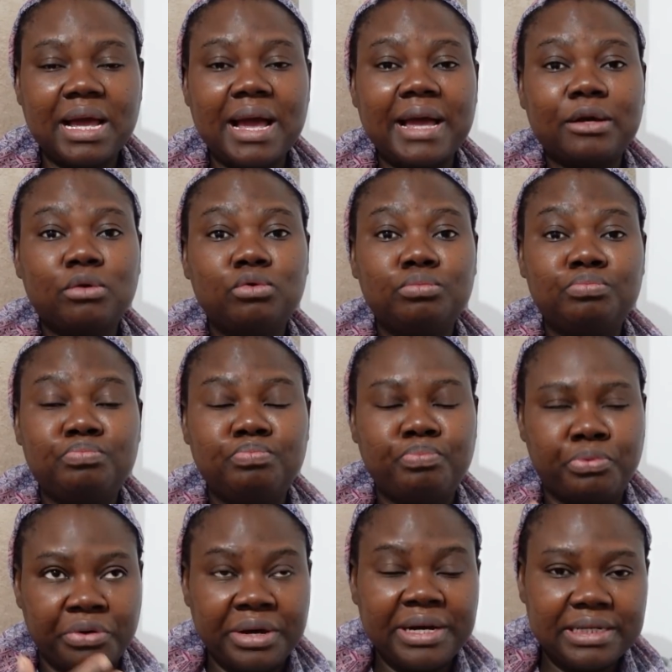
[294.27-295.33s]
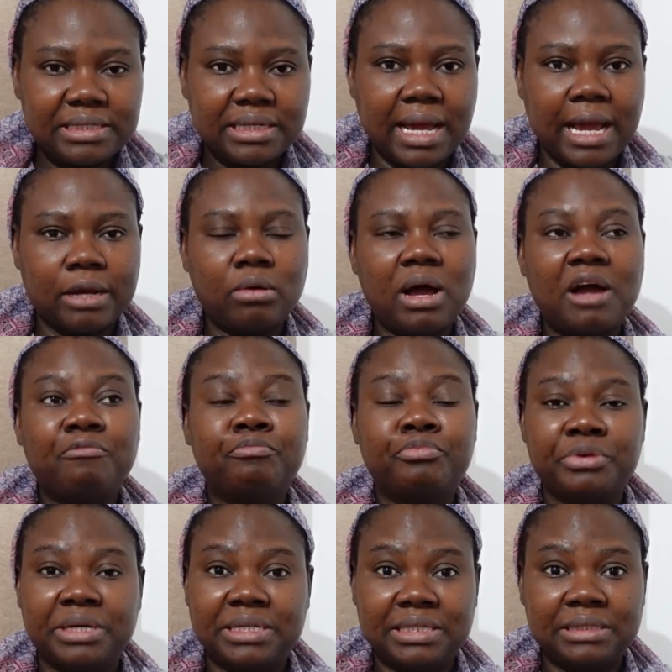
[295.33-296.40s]
I could breathe. I don't have
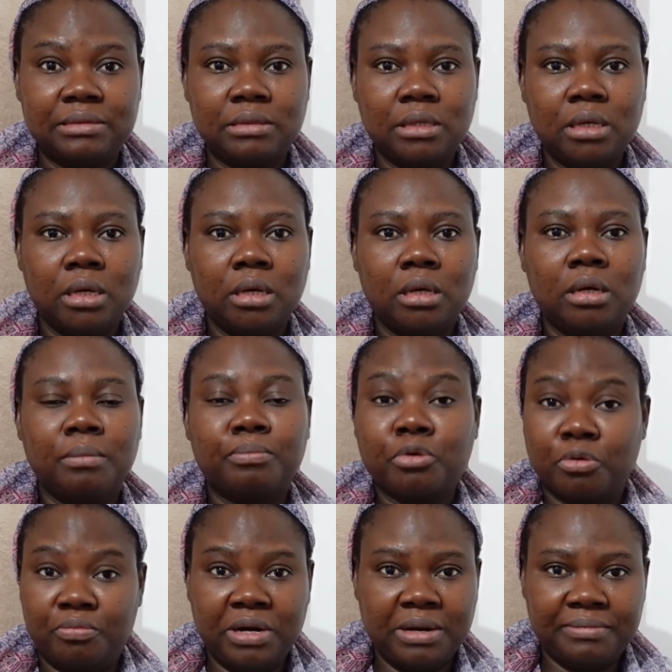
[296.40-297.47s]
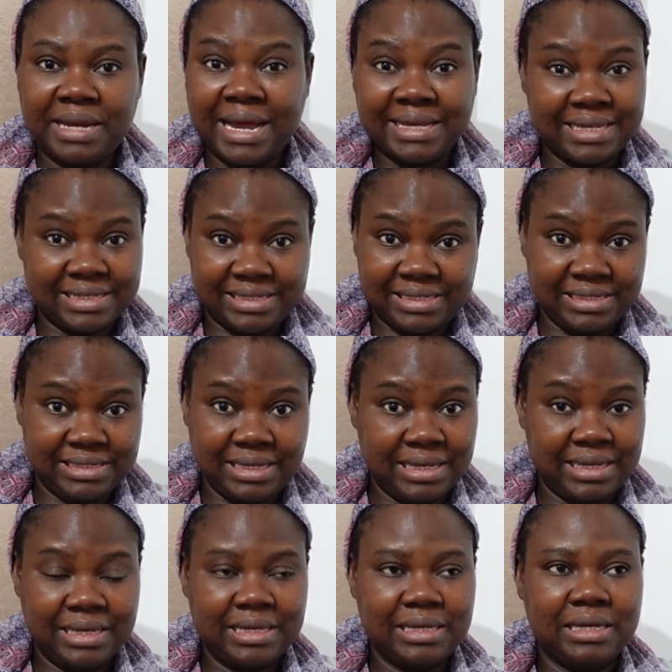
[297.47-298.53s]
breathing problem that
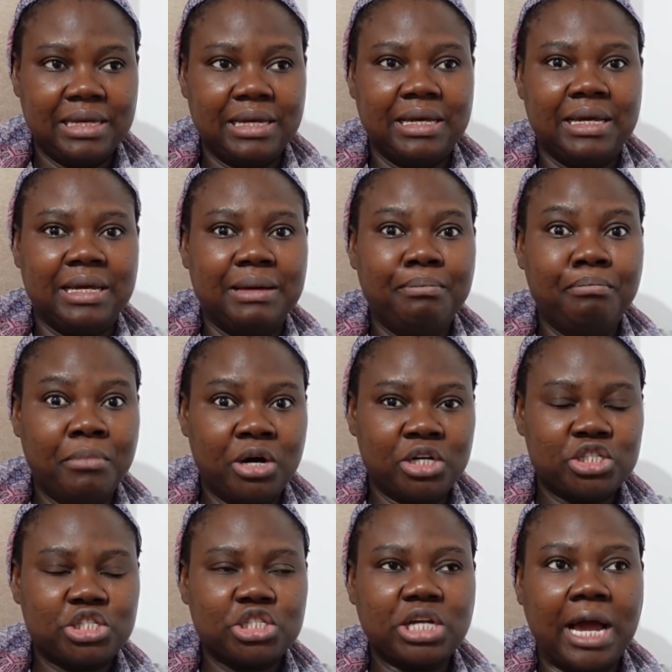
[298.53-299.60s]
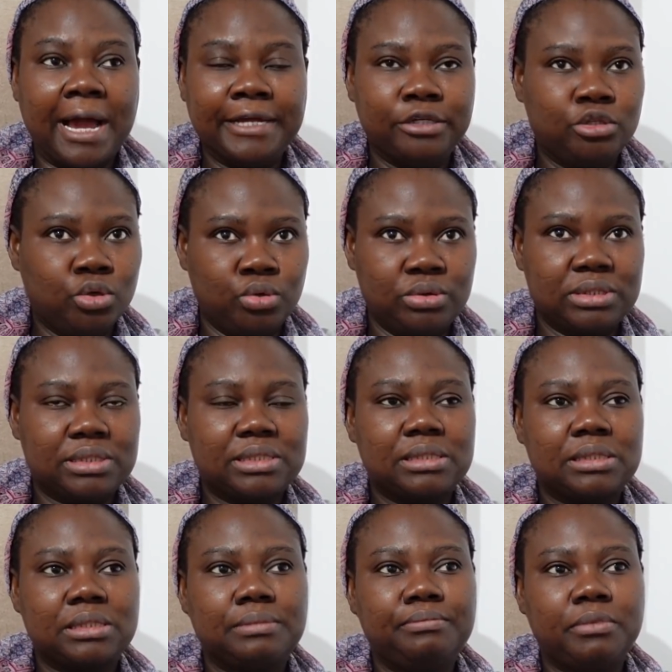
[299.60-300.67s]
yesterday, much. I
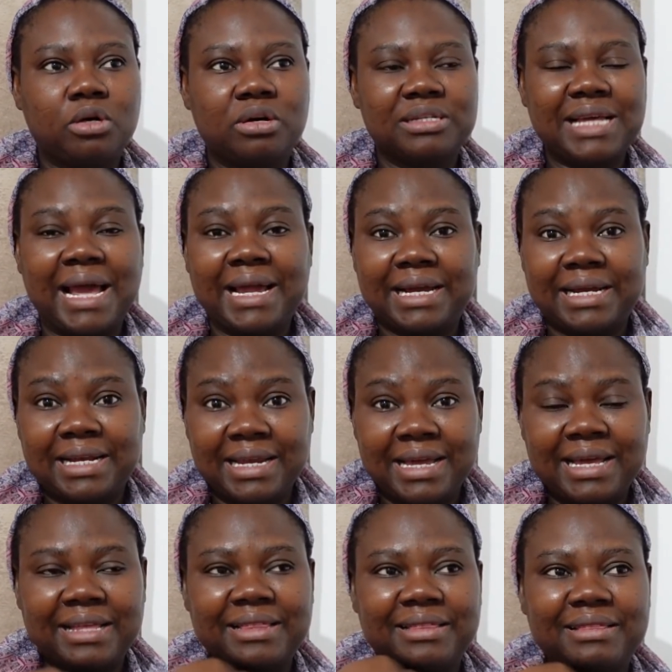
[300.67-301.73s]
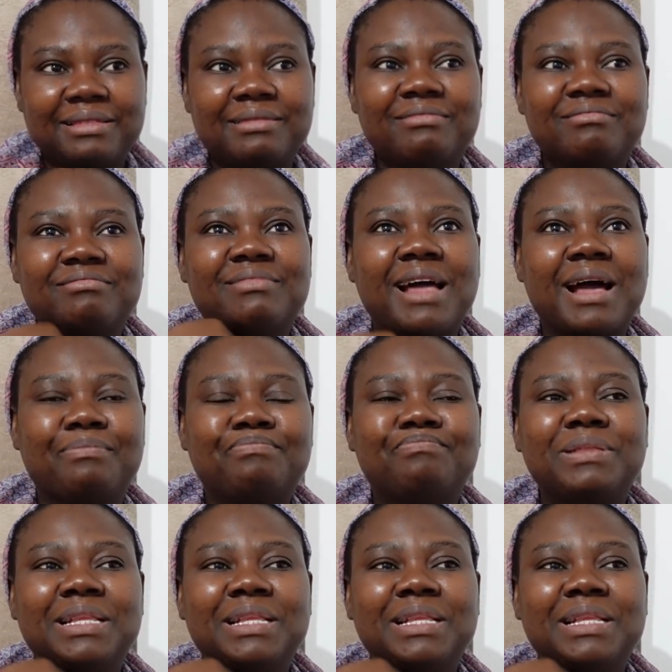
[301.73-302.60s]
don't, because I clear that